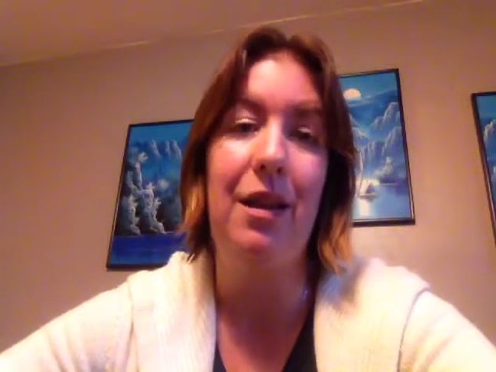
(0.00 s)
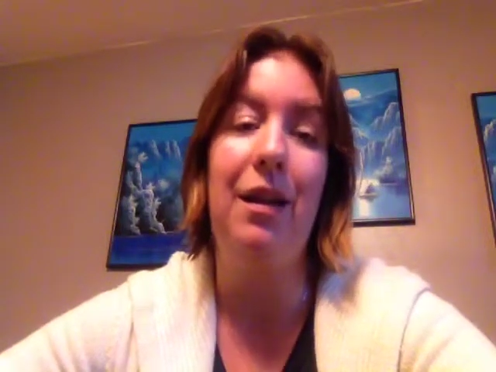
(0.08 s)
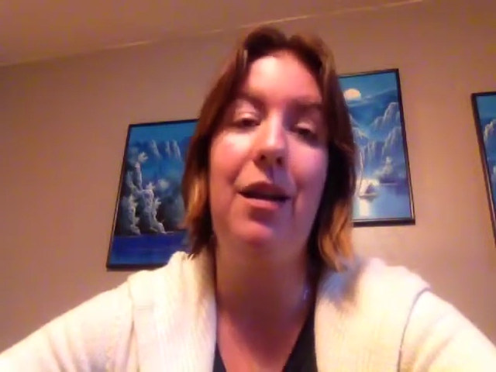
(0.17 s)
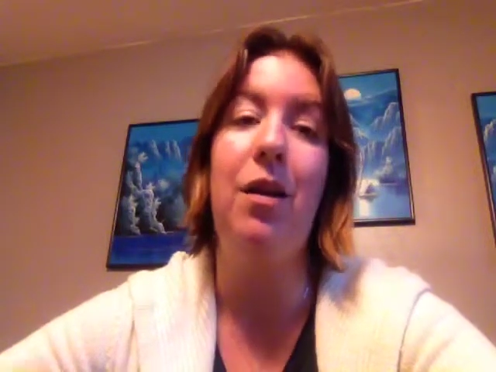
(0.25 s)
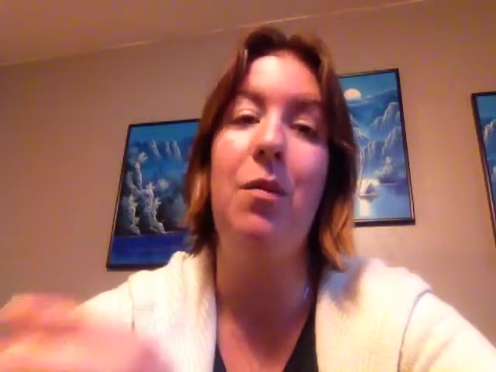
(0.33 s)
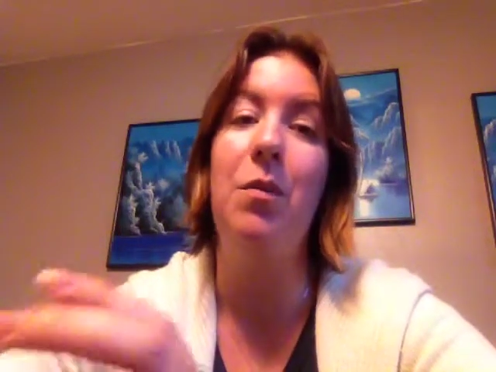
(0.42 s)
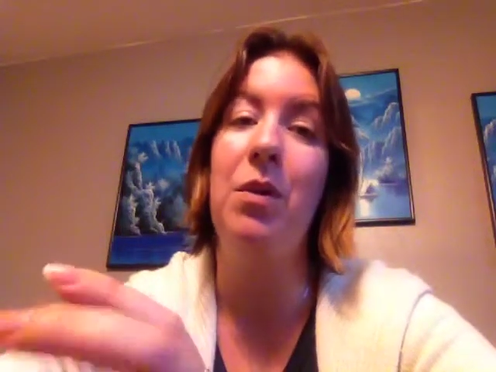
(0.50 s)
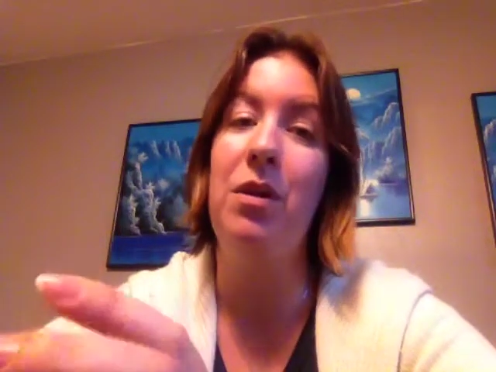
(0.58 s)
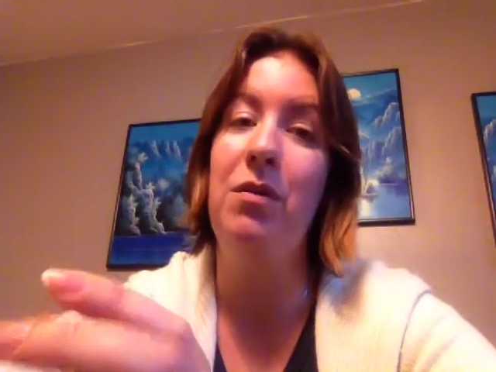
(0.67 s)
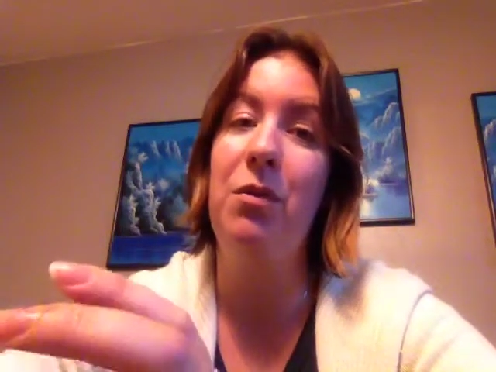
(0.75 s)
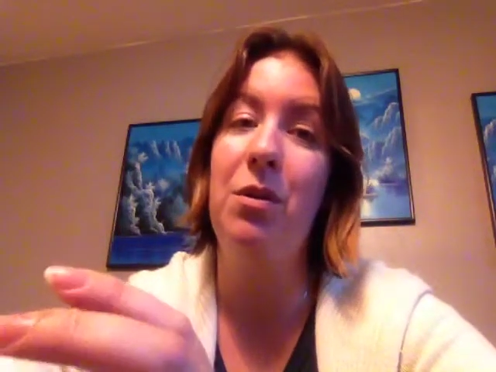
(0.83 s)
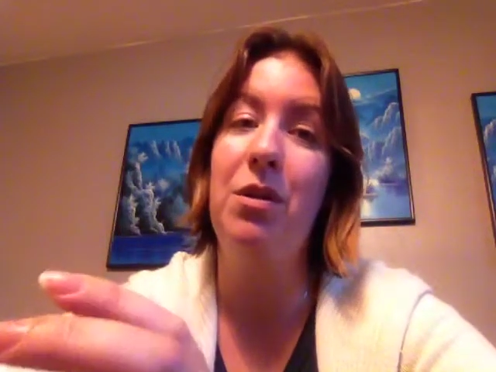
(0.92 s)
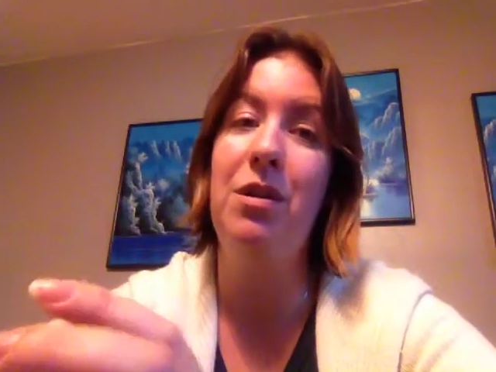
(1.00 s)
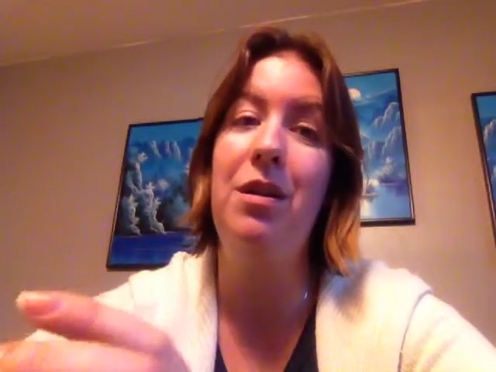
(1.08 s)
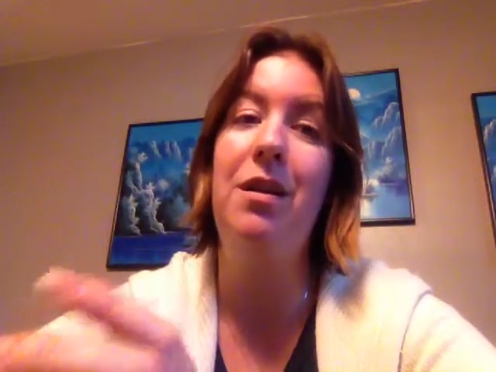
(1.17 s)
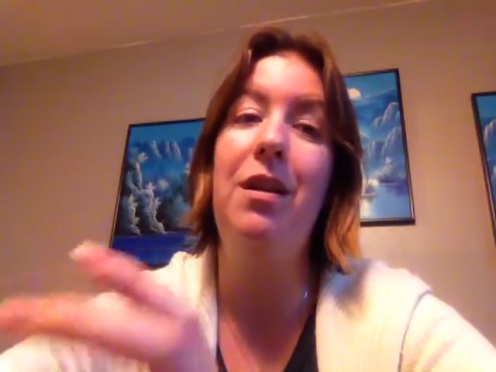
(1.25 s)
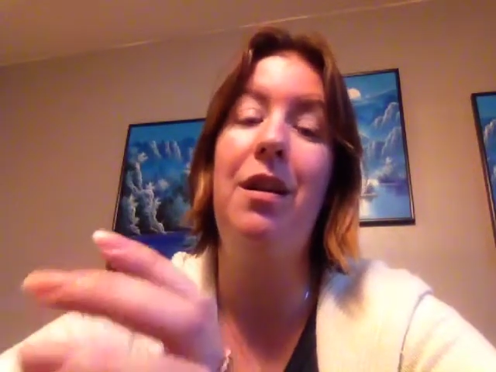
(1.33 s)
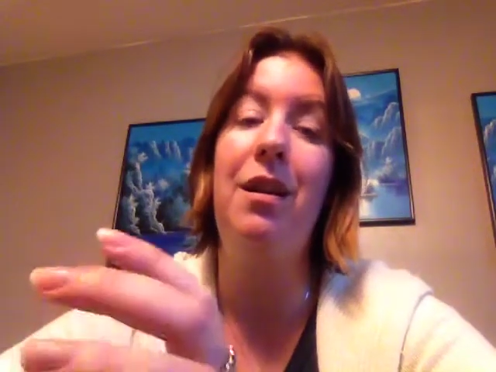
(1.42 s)
Now, I'm really fortunate,
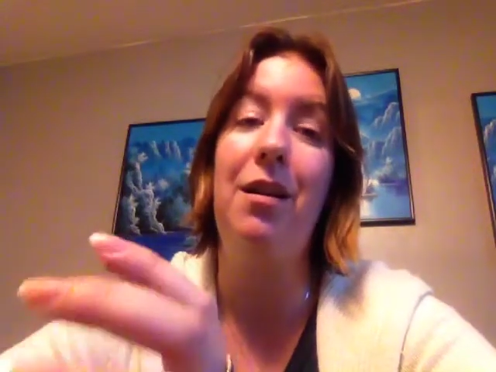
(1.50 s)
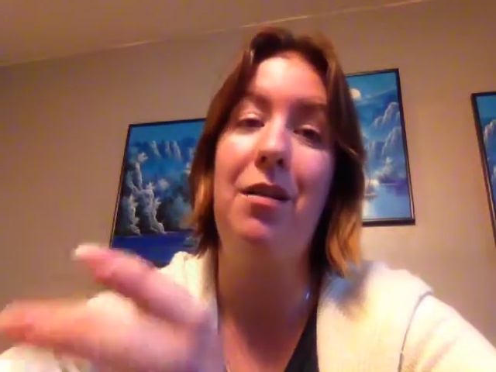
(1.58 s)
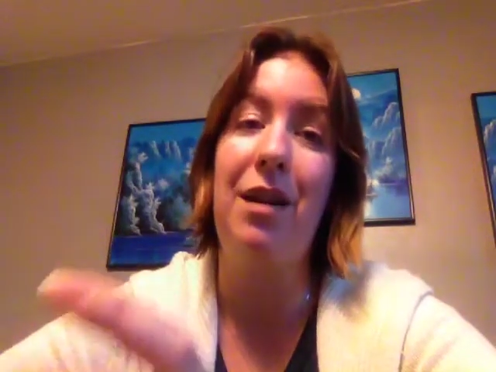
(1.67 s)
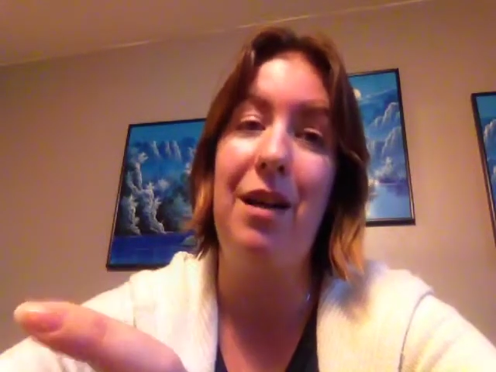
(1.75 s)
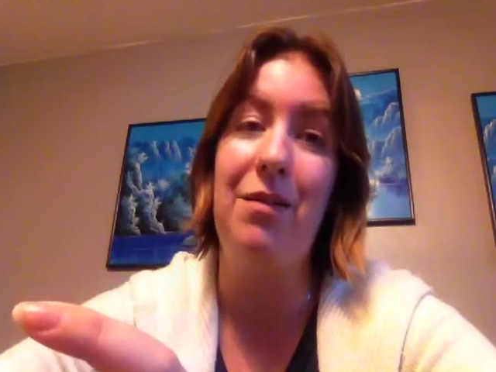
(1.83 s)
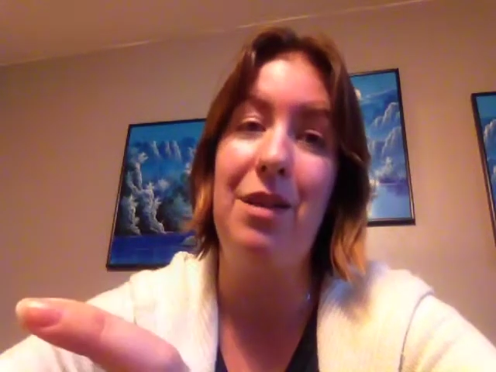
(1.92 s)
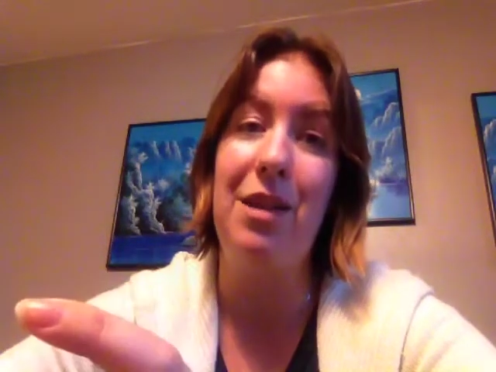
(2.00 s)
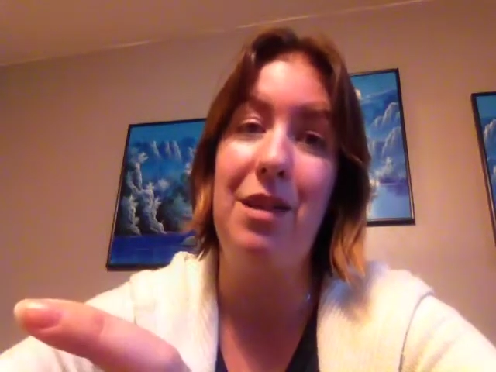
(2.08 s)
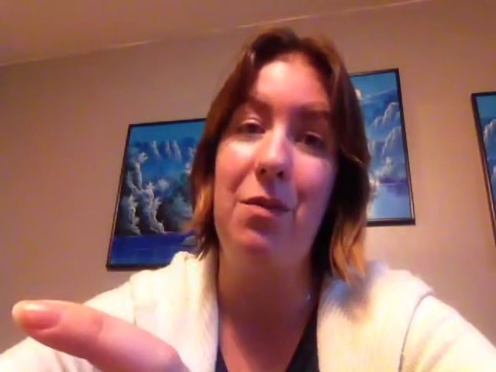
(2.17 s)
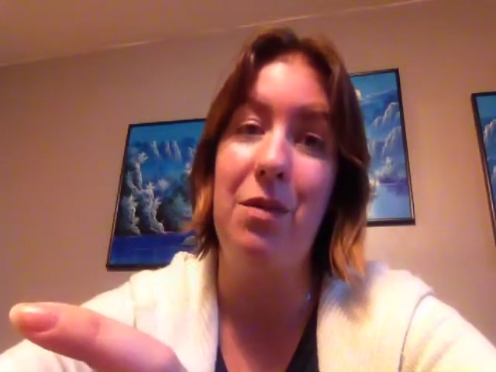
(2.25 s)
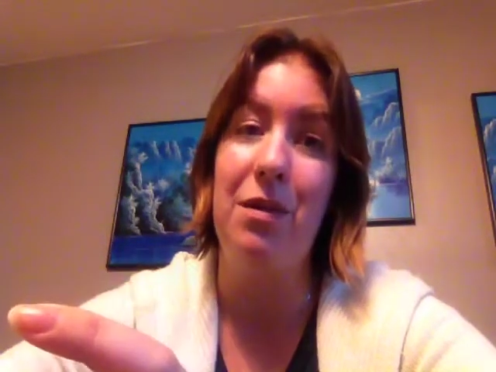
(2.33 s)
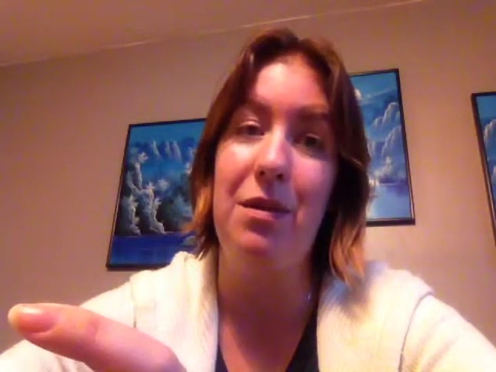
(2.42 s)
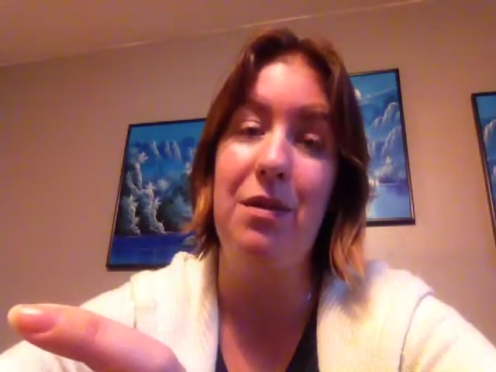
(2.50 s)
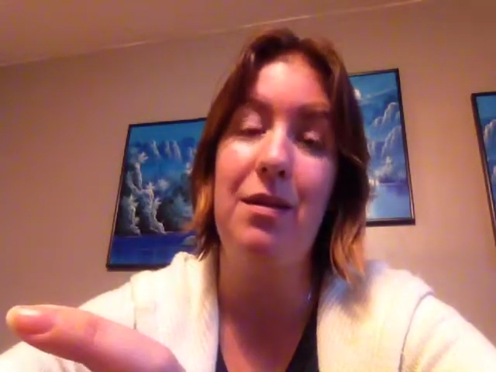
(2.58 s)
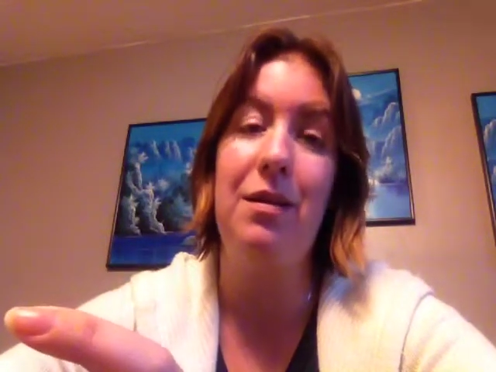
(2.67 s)
I don't have teeny ones.